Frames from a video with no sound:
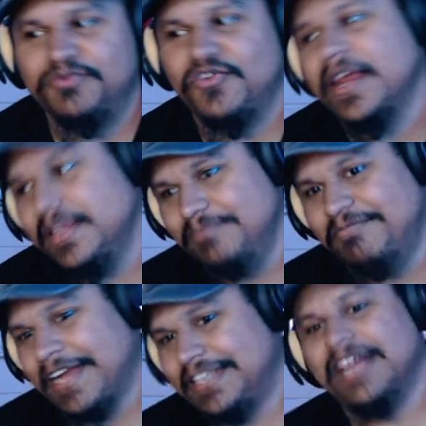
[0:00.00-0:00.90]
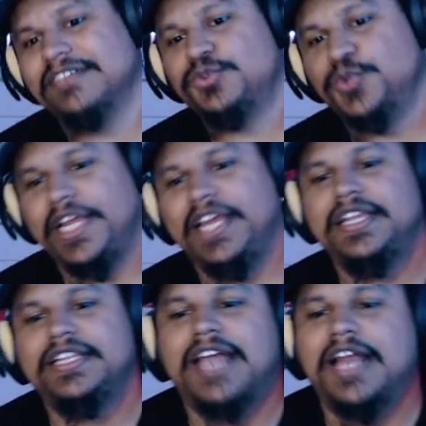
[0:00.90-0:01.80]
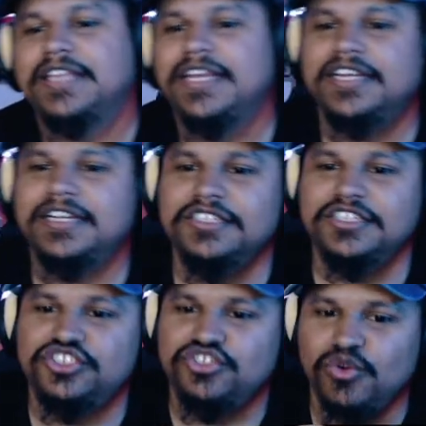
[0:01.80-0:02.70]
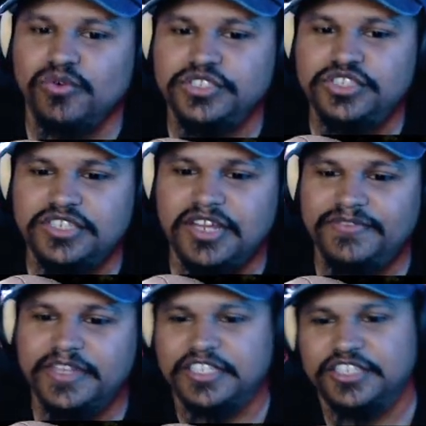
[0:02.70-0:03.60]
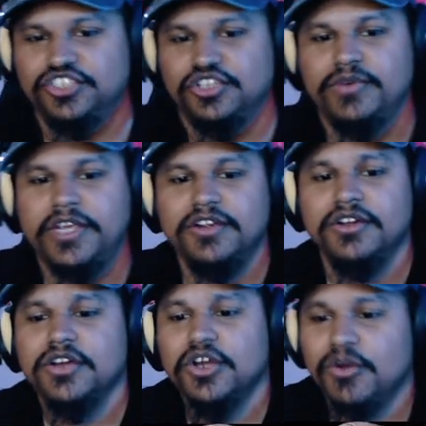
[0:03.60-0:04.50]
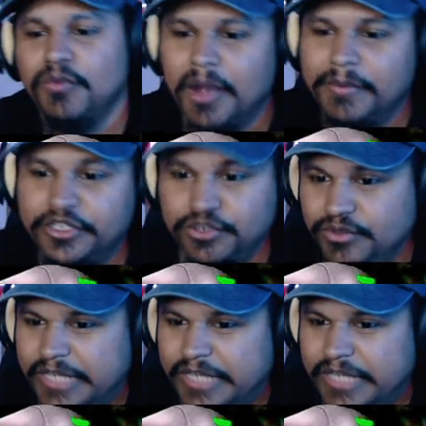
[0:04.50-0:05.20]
right back down to an eight. I think the story stuff that they show here, while we do